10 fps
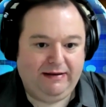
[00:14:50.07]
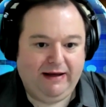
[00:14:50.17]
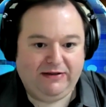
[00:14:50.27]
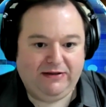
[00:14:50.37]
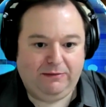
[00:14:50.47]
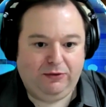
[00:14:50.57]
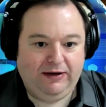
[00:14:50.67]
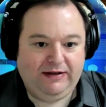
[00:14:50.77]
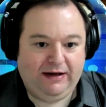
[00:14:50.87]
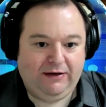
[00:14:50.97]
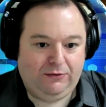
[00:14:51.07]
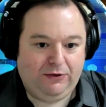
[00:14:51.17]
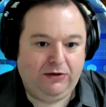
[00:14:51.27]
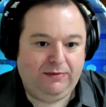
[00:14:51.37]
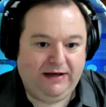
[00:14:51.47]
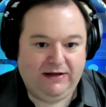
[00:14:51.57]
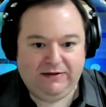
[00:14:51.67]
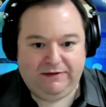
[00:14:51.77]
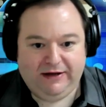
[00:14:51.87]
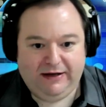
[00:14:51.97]
at some point down the road because
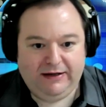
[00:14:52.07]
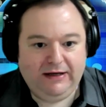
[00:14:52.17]
of that?